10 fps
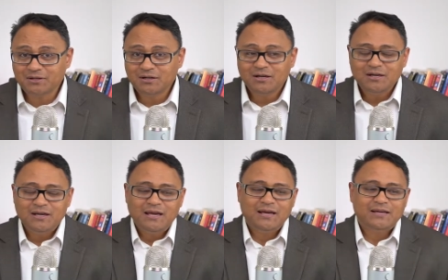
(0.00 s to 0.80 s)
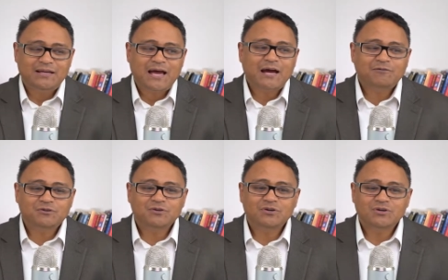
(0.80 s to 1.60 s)
And
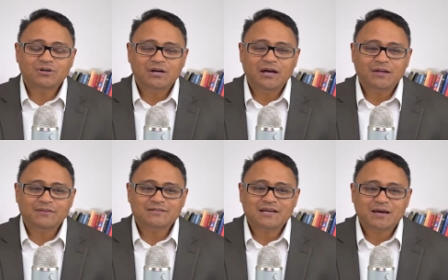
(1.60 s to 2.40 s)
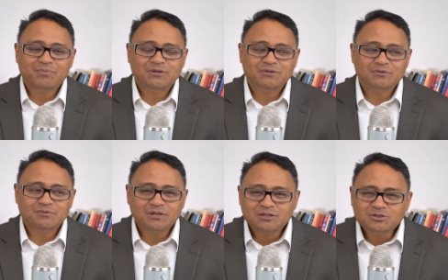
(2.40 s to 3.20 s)
after this happened
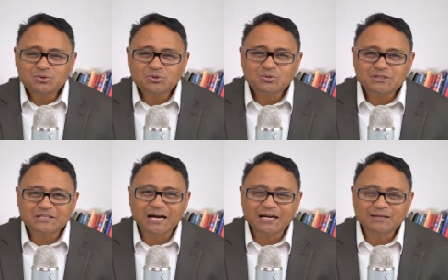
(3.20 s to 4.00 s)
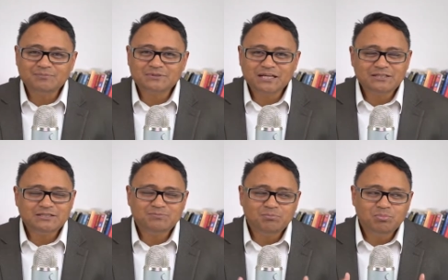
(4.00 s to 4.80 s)
like 2 or 3 times, I
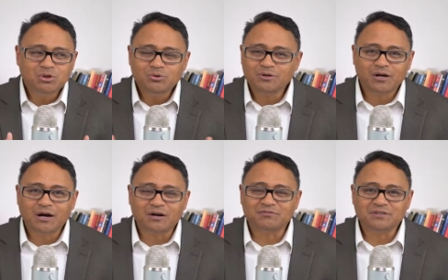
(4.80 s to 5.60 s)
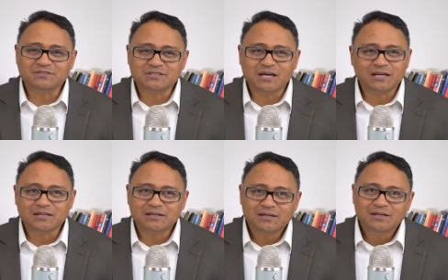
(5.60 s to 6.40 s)
just blew it off as like,
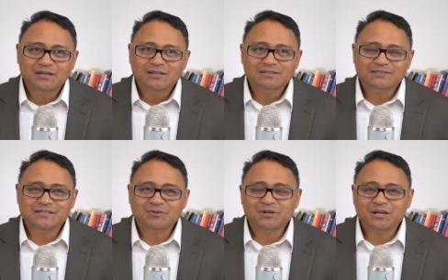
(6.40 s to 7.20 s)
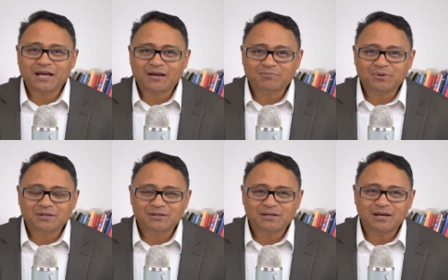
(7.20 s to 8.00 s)
this is never going to
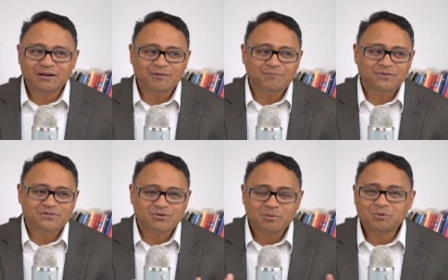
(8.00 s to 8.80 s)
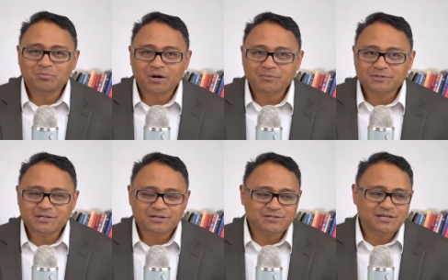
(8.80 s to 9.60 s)
happen. These are empty
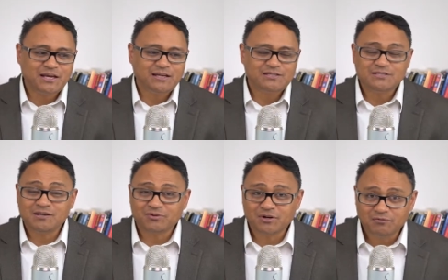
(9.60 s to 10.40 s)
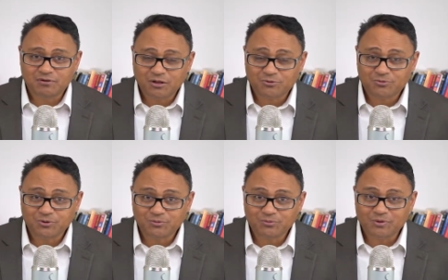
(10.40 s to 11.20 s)
promises, and he's never going to follow through,
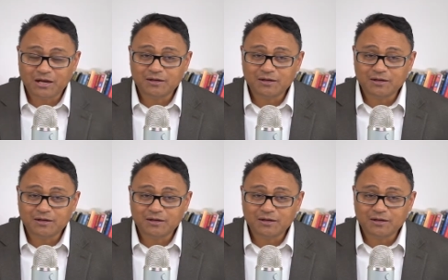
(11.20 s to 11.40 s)
right?